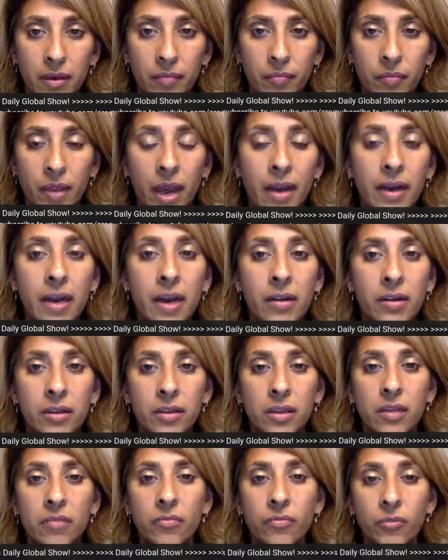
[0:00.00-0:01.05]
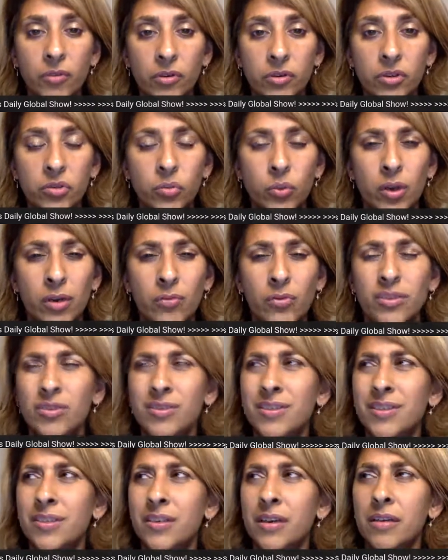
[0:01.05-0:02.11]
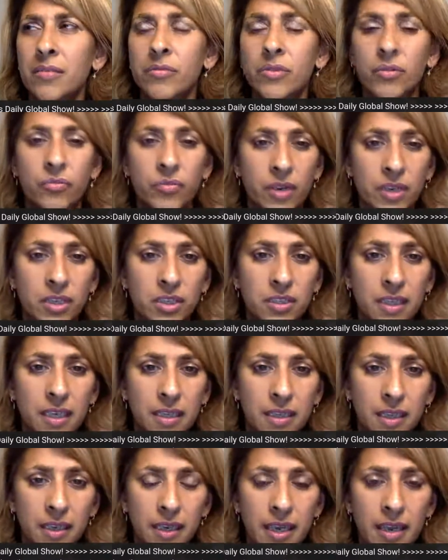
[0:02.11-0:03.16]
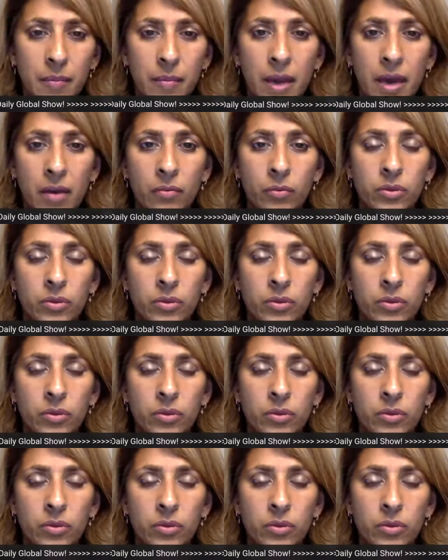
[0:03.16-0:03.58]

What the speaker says: not counting that first one, which is the French study that came out,